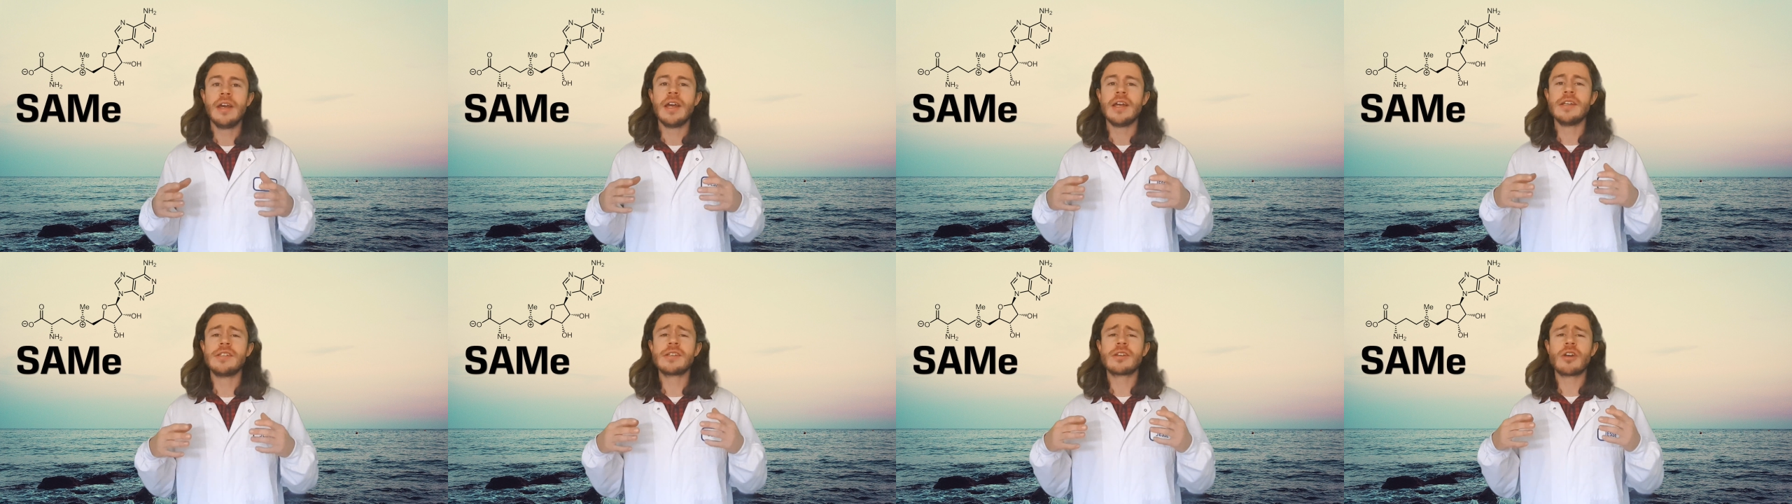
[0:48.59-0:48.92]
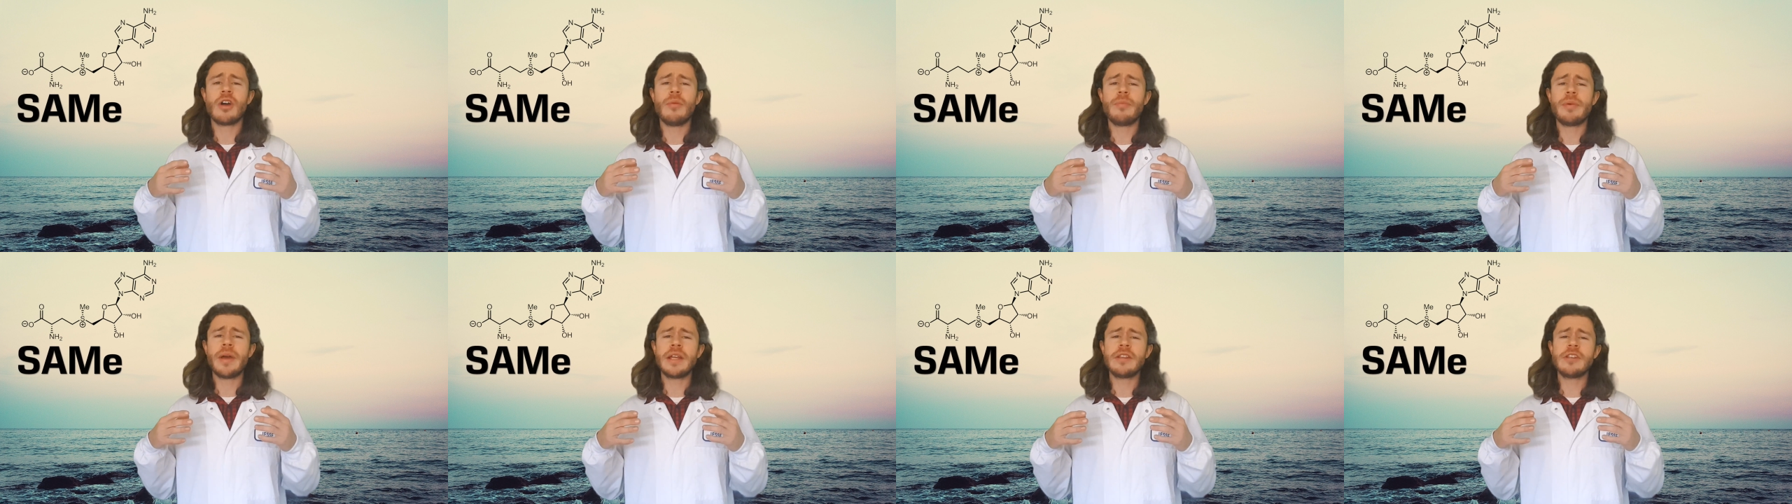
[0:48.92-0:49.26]
is a
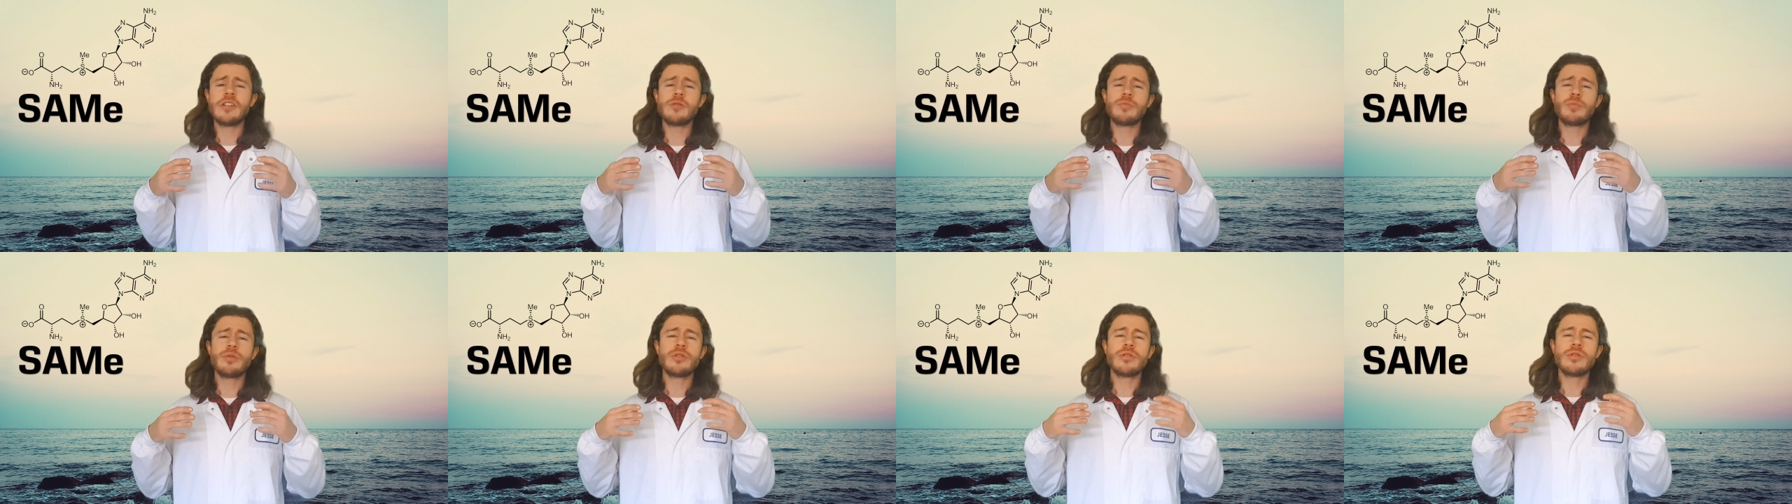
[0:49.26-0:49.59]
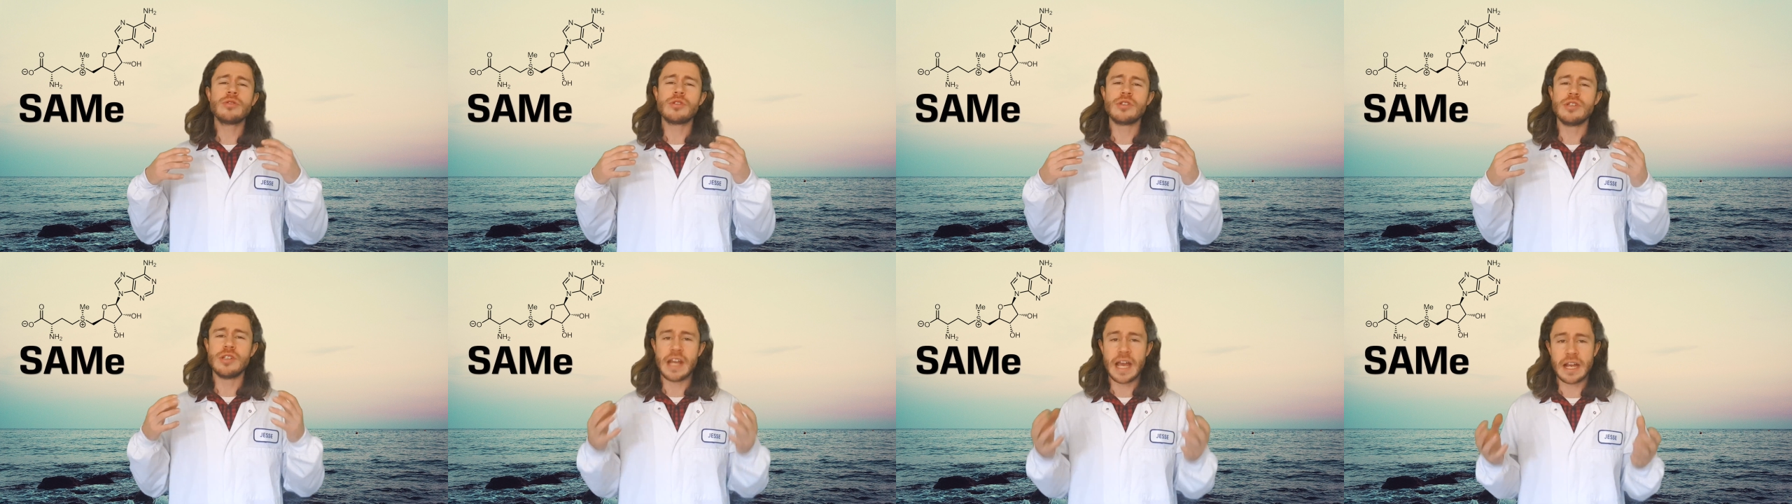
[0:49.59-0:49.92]
compound that's
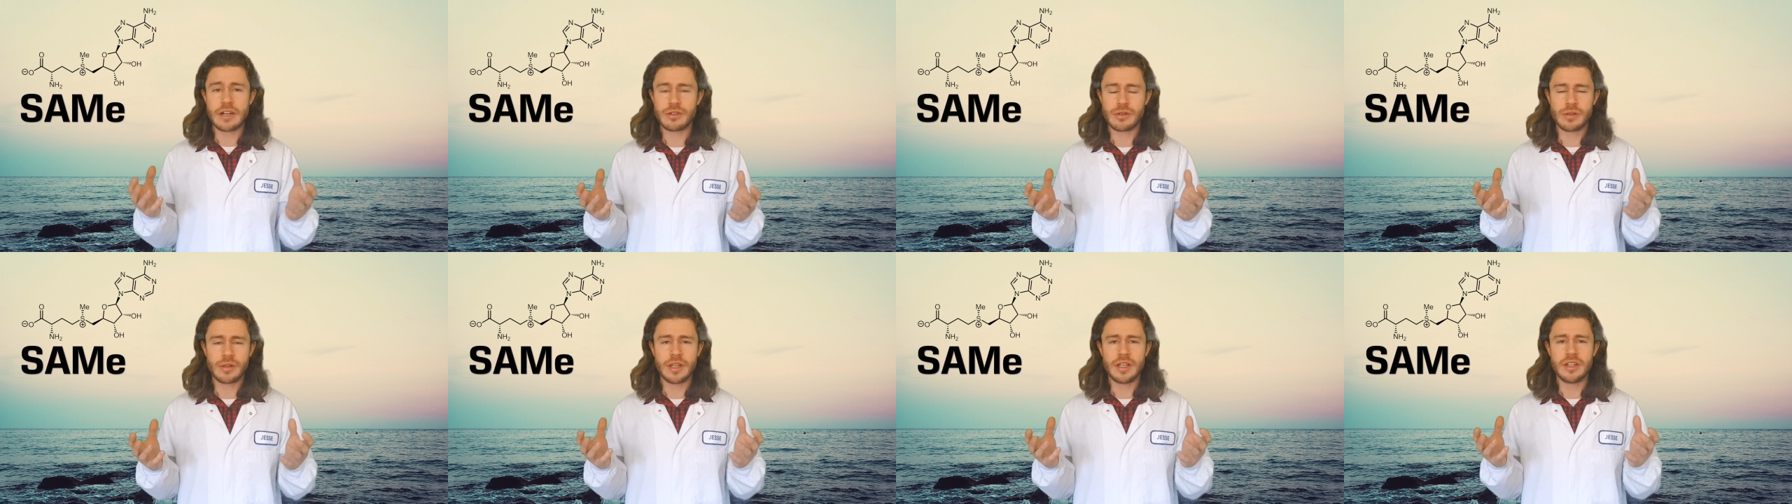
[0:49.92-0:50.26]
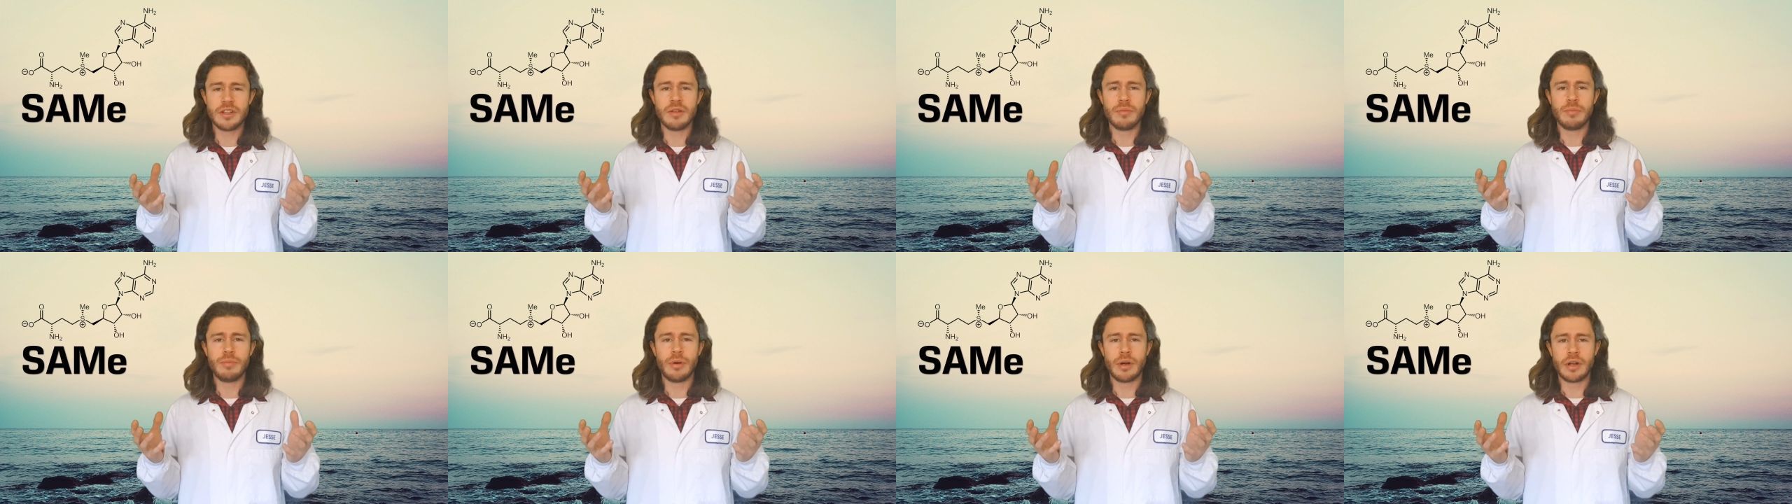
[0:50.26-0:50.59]
produced naturally
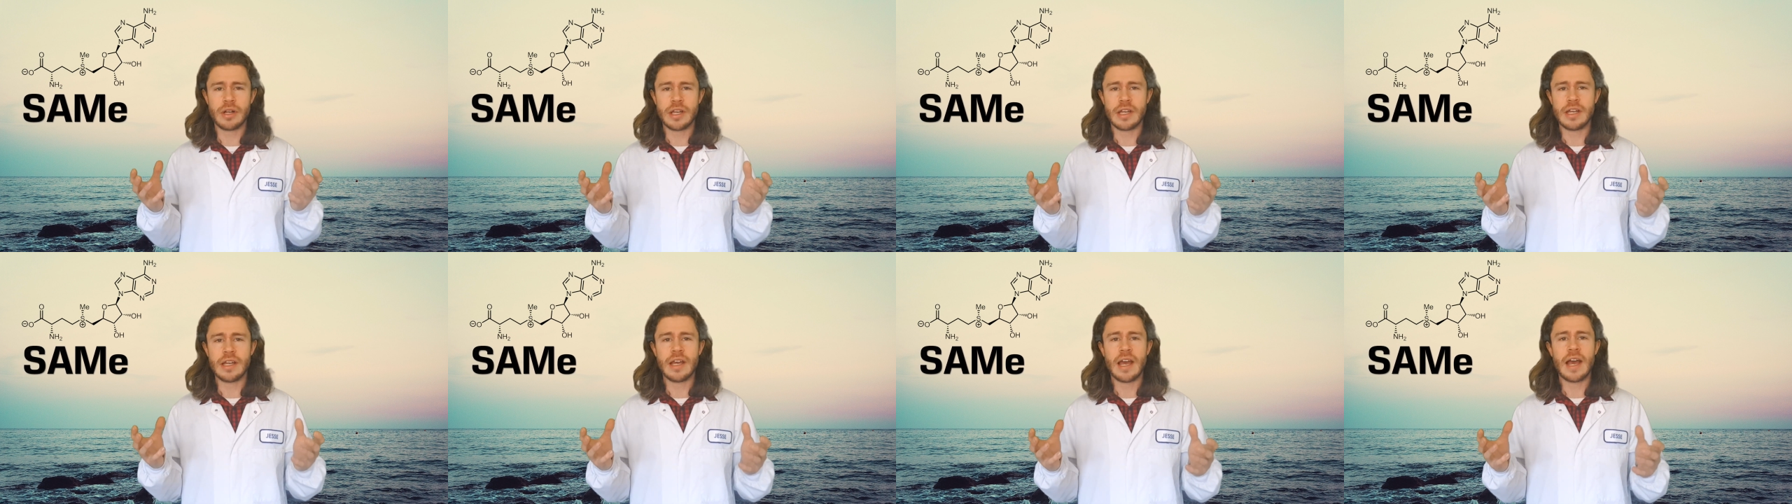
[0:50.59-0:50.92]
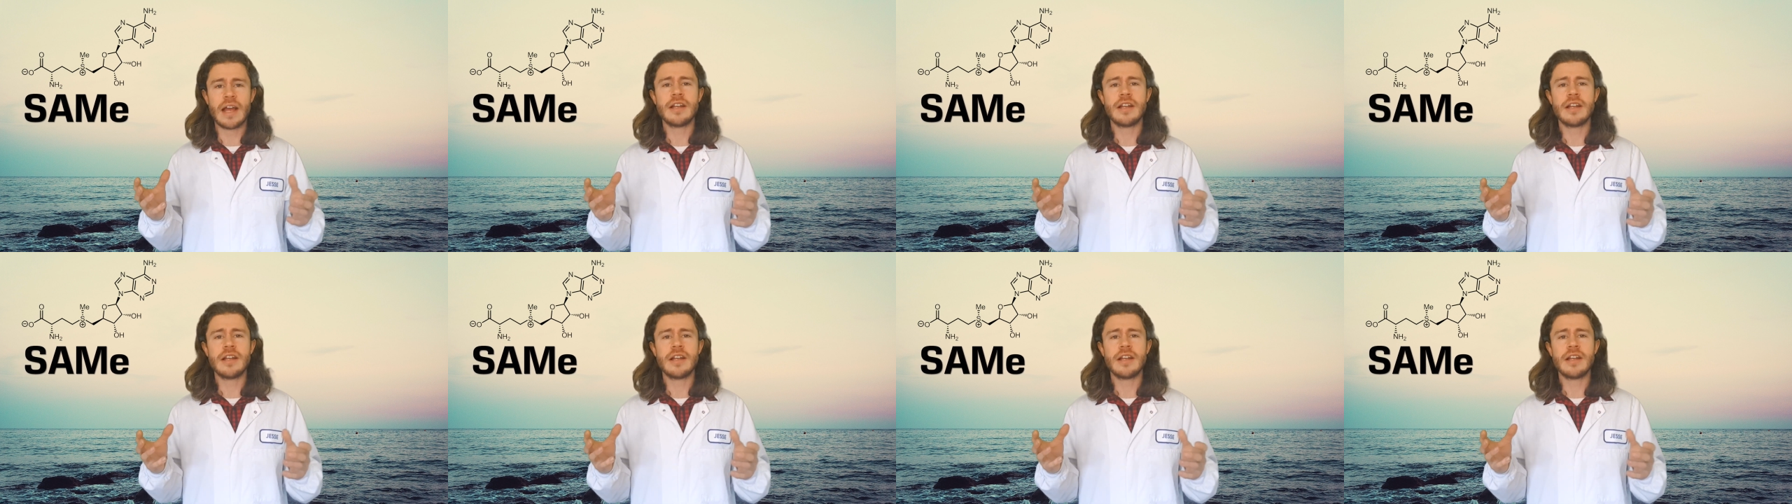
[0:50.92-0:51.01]
in the body,